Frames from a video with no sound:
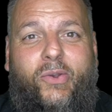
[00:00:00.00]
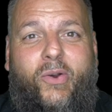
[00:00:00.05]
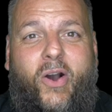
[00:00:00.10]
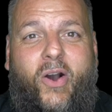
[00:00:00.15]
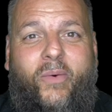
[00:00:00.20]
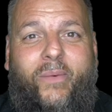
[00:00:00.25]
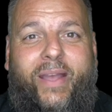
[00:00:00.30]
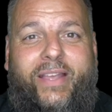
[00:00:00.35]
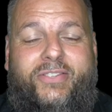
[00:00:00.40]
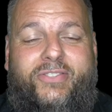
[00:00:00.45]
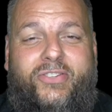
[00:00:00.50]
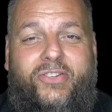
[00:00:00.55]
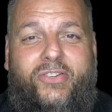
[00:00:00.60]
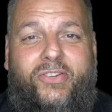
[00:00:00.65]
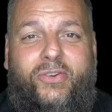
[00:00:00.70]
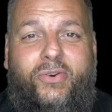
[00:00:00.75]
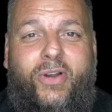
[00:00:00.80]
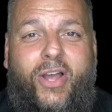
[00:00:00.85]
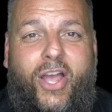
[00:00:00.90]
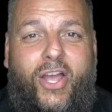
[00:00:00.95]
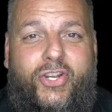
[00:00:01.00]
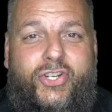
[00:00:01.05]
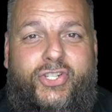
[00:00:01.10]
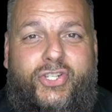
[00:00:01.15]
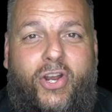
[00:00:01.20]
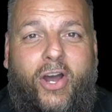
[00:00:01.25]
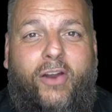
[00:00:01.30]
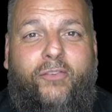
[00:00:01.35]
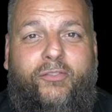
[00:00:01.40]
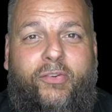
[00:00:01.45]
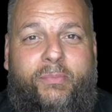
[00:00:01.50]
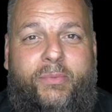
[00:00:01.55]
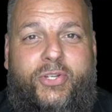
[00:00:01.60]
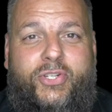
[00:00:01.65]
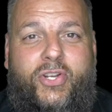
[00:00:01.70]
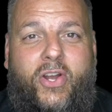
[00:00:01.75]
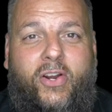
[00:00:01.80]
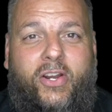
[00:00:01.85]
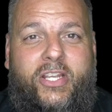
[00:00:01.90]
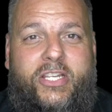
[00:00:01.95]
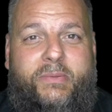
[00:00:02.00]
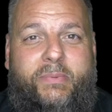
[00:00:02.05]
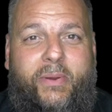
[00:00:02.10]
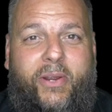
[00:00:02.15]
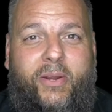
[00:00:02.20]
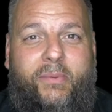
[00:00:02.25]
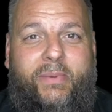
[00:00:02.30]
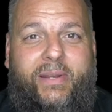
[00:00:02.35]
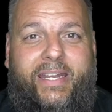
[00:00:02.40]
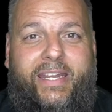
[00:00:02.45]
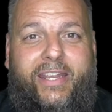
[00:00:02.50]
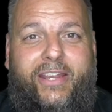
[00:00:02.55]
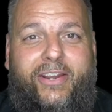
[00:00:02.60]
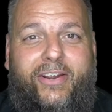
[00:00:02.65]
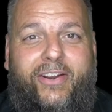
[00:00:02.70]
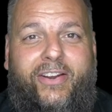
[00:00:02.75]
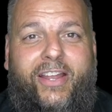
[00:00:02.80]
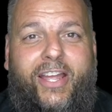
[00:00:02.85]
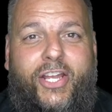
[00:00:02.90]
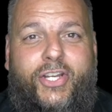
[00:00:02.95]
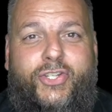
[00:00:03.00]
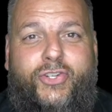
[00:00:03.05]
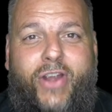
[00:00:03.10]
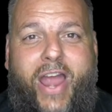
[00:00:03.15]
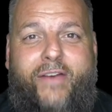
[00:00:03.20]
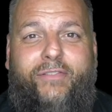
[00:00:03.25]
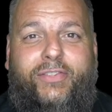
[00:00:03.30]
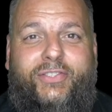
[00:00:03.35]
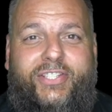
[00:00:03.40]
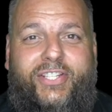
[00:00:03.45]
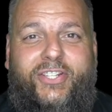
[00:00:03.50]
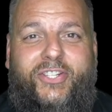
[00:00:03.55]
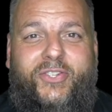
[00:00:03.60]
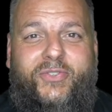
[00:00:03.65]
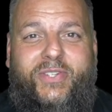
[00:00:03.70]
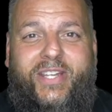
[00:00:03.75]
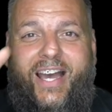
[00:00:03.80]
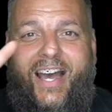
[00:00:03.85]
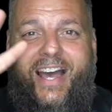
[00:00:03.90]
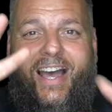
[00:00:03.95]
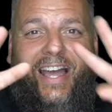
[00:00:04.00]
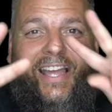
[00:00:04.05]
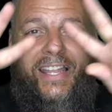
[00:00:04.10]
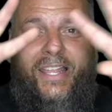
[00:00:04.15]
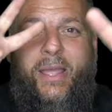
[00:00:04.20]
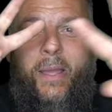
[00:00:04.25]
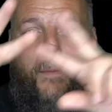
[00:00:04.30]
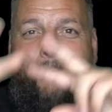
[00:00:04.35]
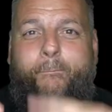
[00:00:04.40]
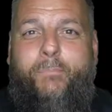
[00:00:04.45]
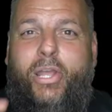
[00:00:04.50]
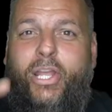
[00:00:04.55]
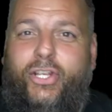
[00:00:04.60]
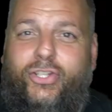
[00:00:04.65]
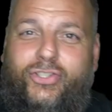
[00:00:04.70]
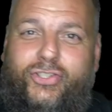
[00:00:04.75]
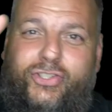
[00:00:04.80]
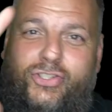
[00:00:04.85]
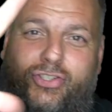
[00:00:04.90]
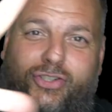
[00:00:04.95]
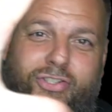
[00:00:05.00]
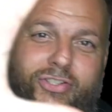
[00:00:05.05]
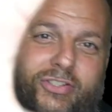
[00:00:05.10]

always do. Shaun from the Shaun Experiment here. Travel till you die. Peace.